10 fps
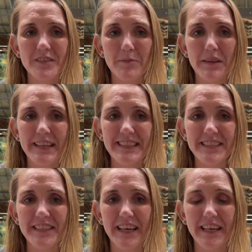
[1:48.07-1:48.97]
But they did
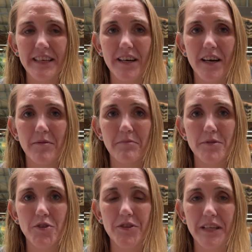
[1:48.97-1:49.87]
say
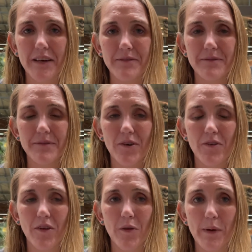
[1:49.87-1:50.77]
you can have,
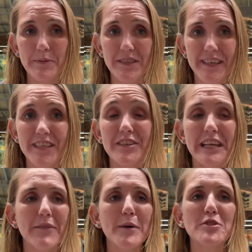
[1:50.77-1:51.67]
on the website, you can
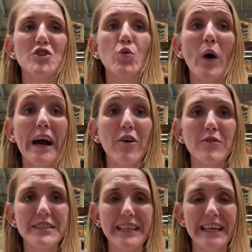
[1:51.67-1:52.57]
have up to
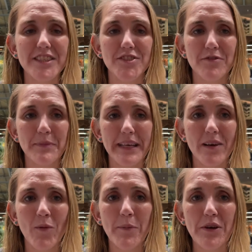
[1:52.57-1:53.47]
12 selections of meat.
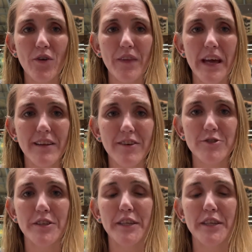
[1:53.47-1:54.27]
And when we got there, there was only